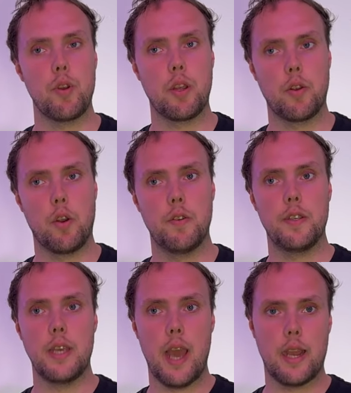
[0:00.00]

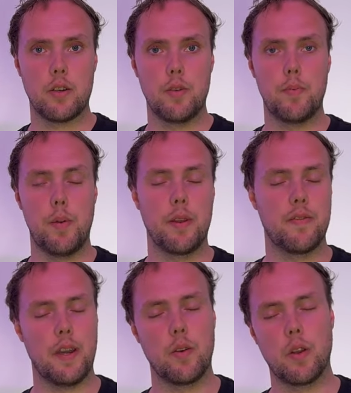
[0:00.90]
pre-concurrency actor public
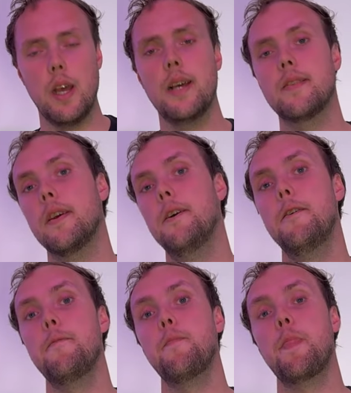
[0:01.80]
final class,
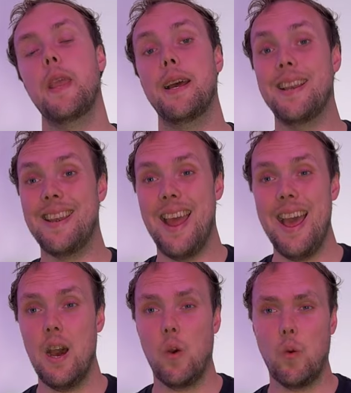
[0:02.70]

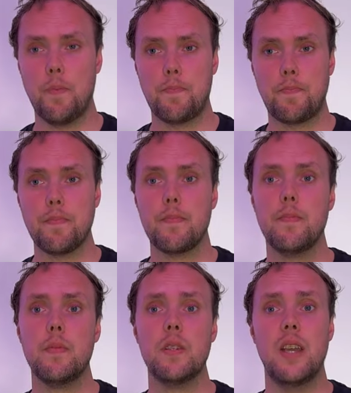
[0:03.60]
now
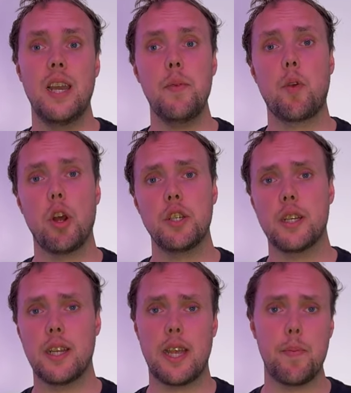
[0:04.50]
any
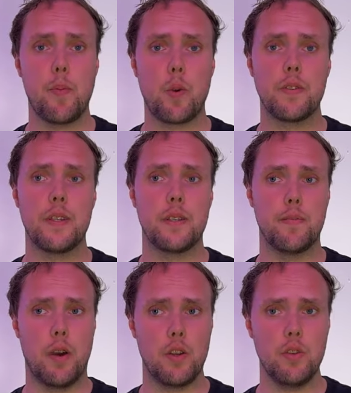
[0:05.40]
project that imports this
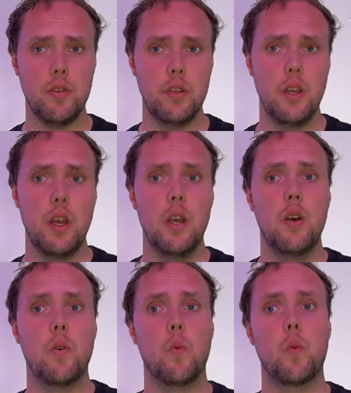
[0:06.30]
module
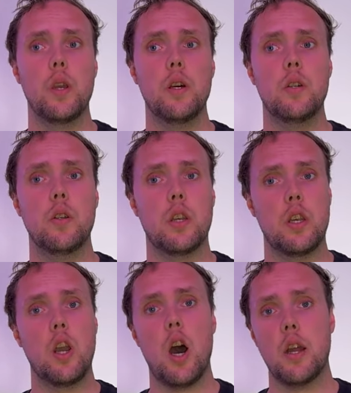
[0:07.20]
will
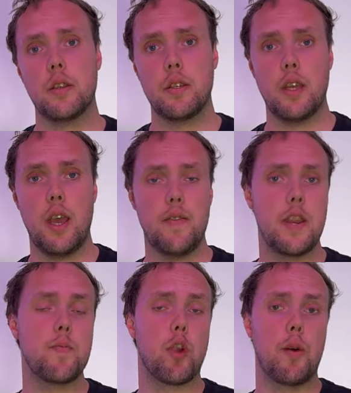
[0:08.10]
not have
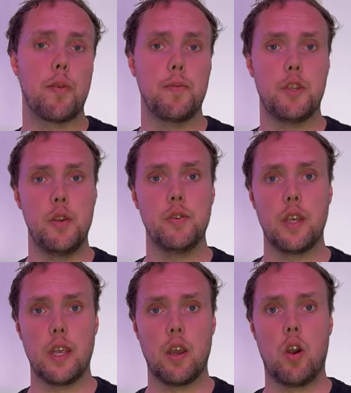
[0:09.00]
any problems
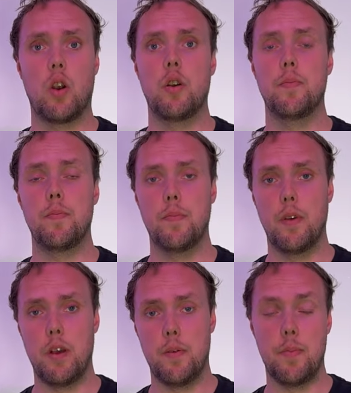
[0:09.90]
using our
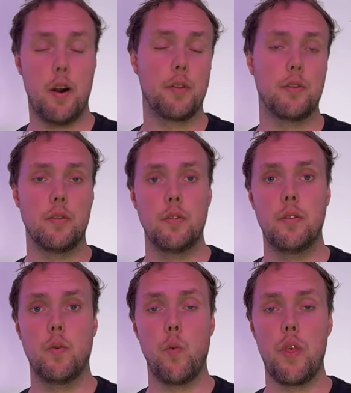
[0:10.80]
uh, model
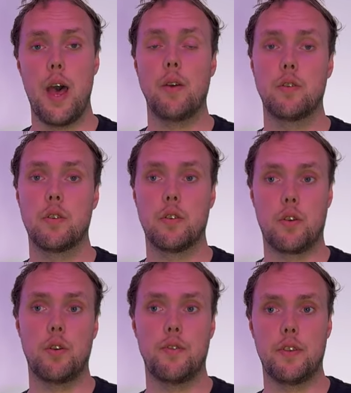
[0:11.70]
without
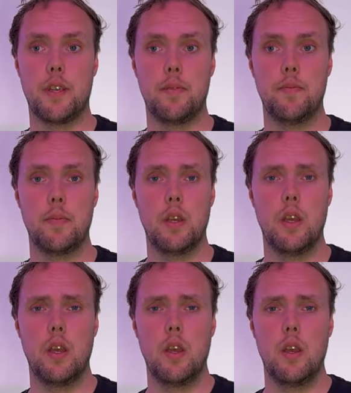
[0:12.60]
concurrency.
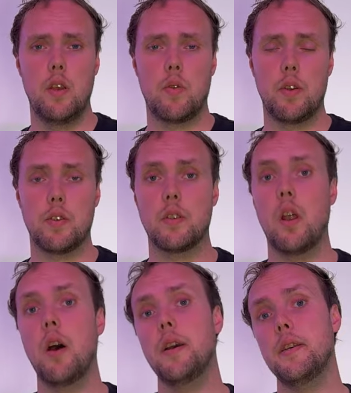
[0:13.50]
All right, so as
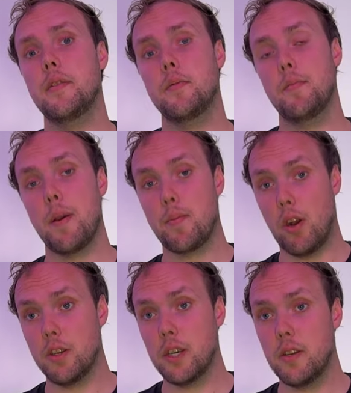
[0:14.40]
long as my
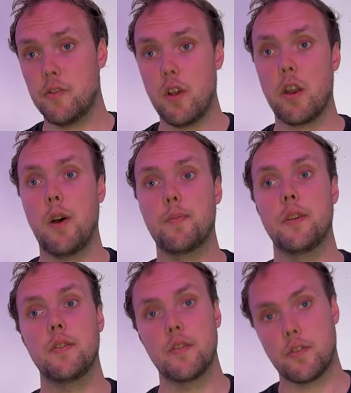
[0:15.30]
project does not opt
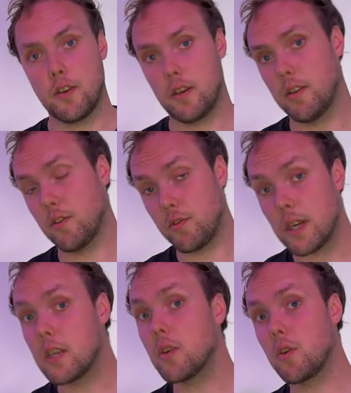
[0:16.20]
into strict,
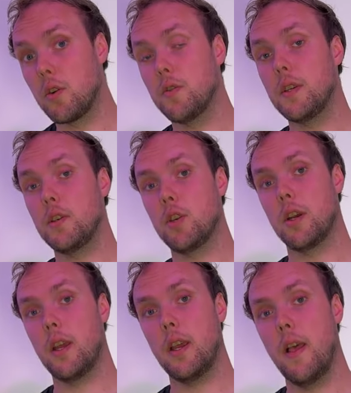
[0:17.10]
strict concurrency
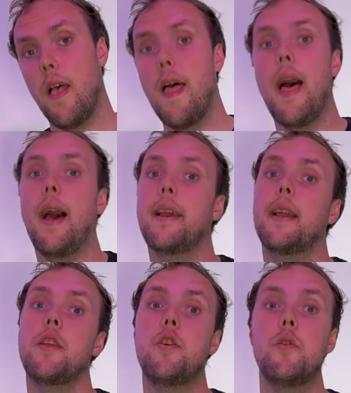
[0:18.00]
checking, I
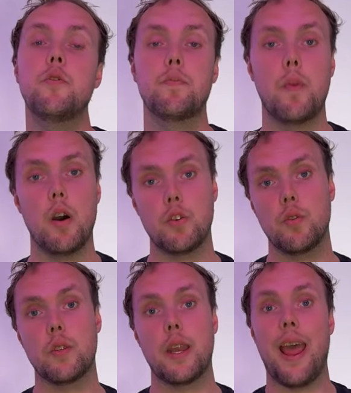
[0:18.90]
can use
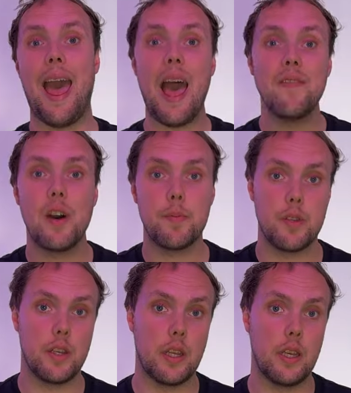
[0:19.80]
modules that have
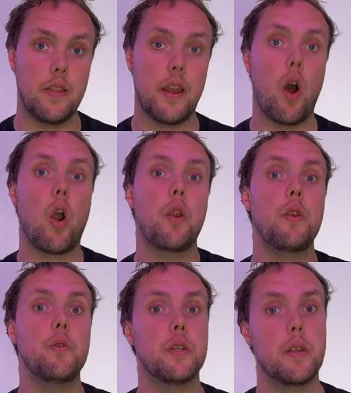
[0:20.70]
opted in and that are
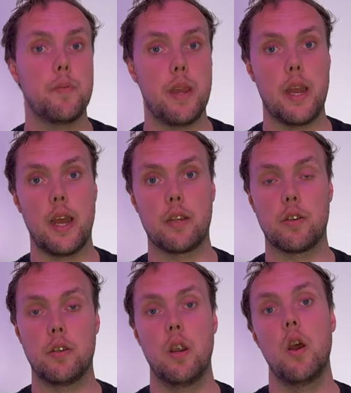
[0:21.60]
using the main
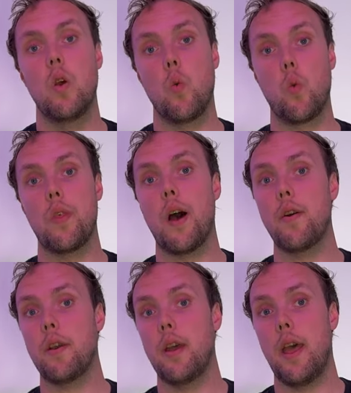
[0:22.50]
actor
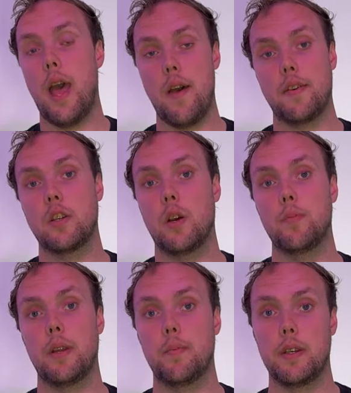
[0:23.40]
without having to
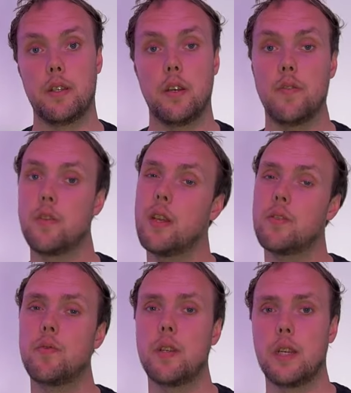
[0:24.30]
update myself. So
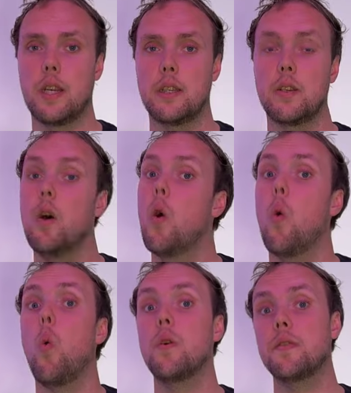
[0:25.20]
that's really nice.
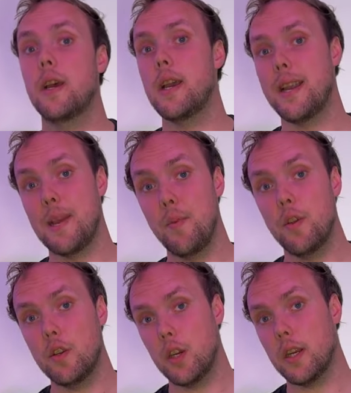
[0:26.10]
Once I enable
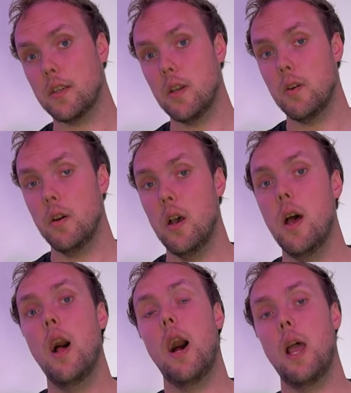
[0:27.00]
the checks though,
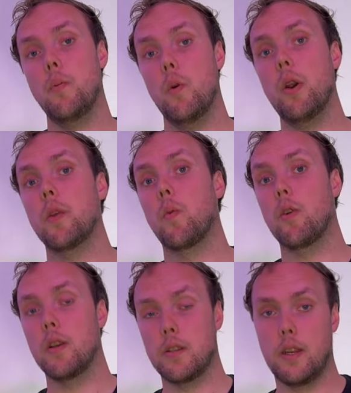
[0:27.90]
I will get
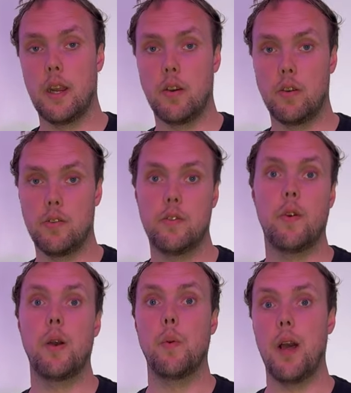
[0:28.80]
warnings and errors, so
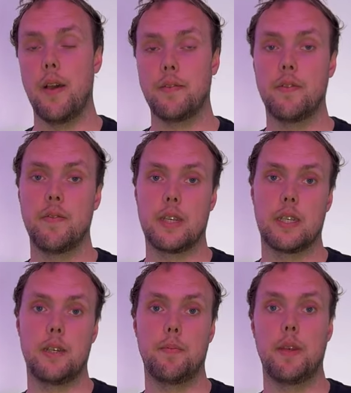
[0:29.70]
I will have to fix
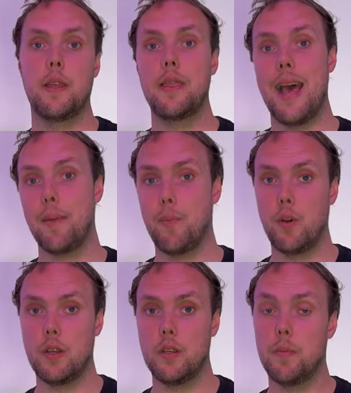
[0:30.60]
them at that
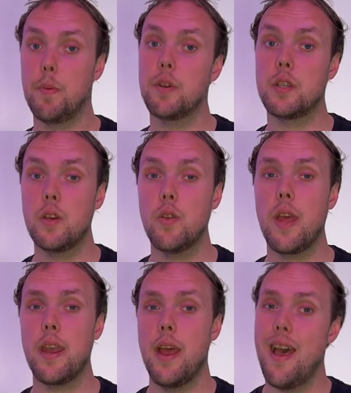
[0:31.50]
point. But until
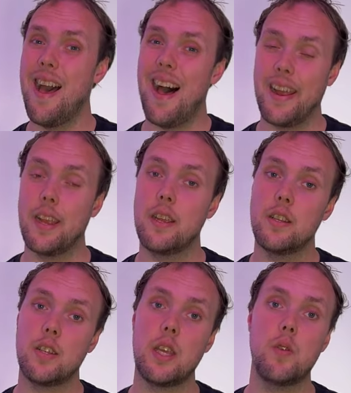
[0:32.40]
then, I can
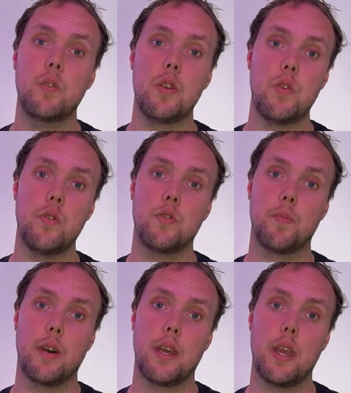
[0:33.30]
continue to use
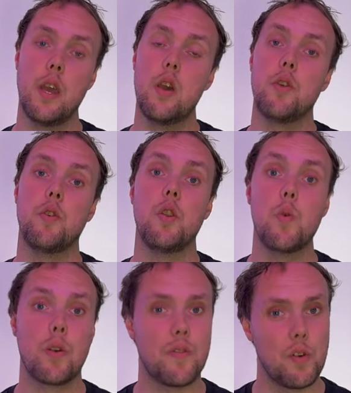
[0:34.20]
my
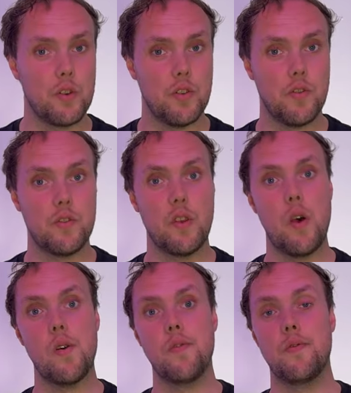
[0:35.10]
newer versions
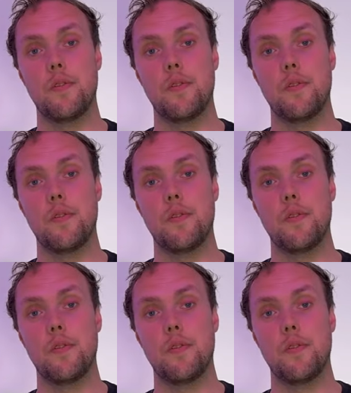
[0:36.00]
of